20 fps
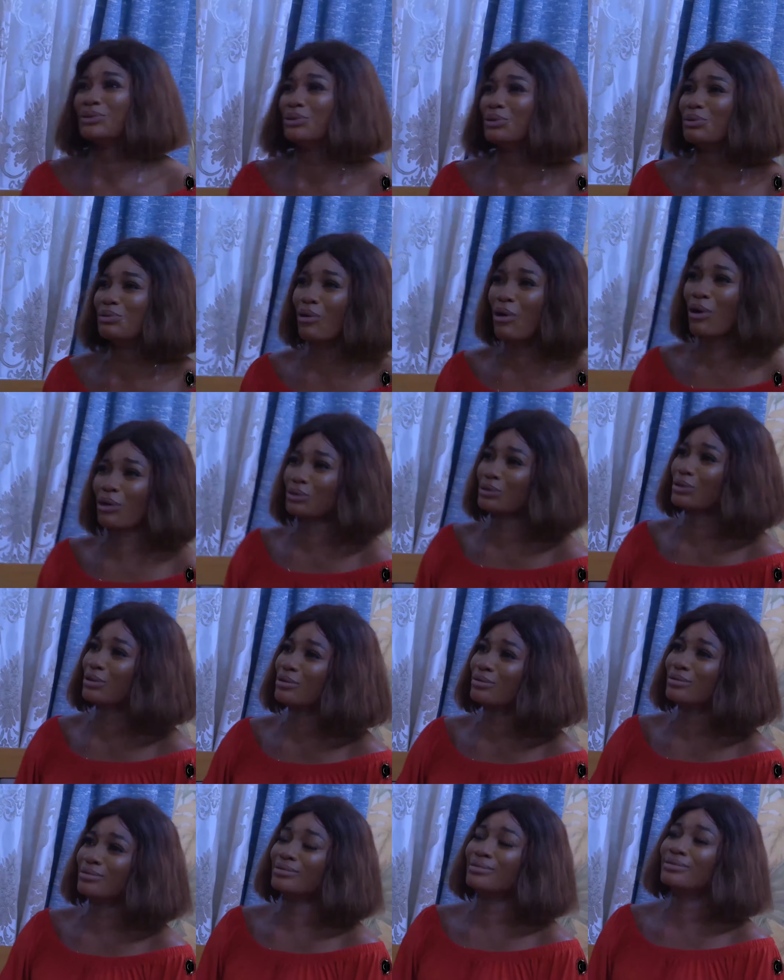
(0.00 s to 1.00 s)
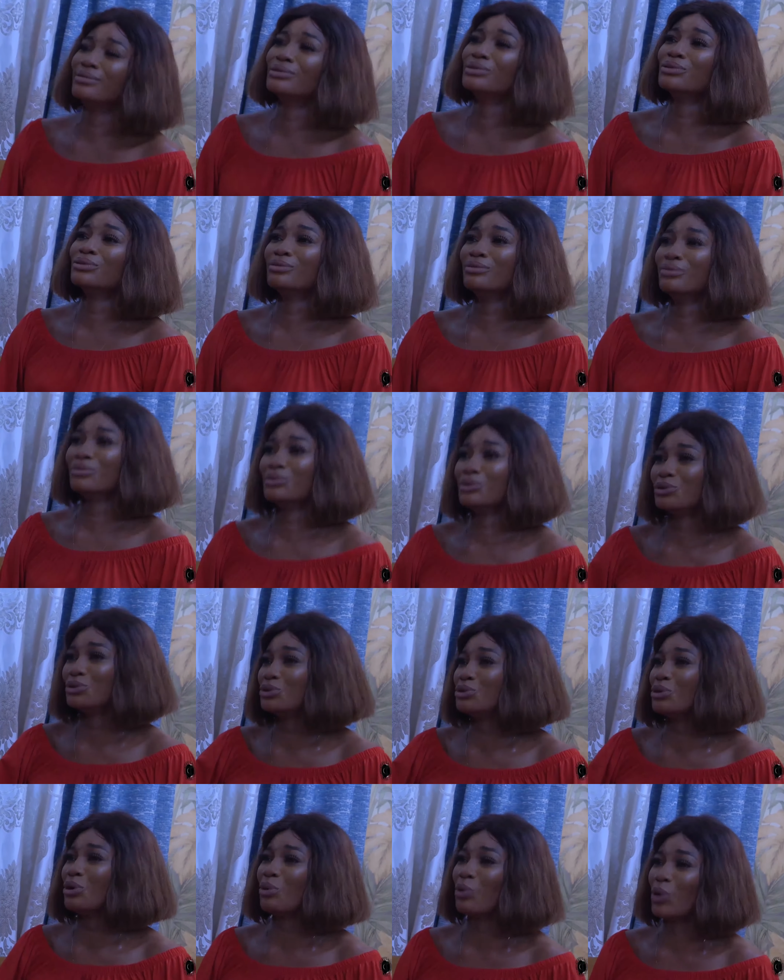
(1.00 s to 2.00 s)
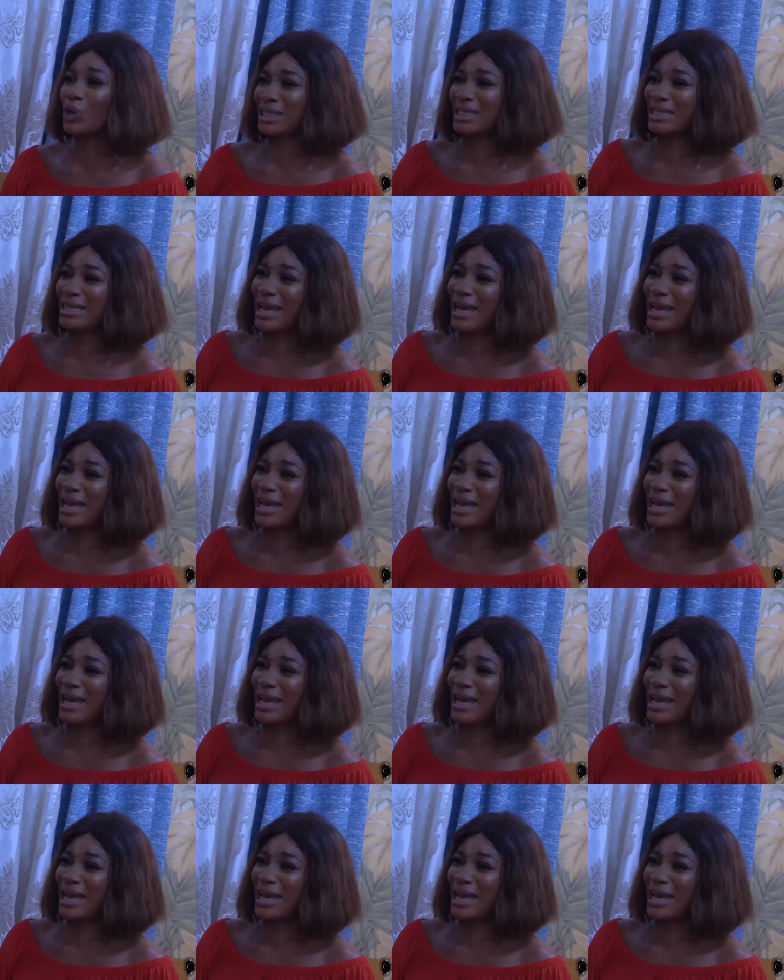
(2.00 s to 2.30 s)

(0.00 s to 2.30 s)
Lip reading: do wrong? Joe, what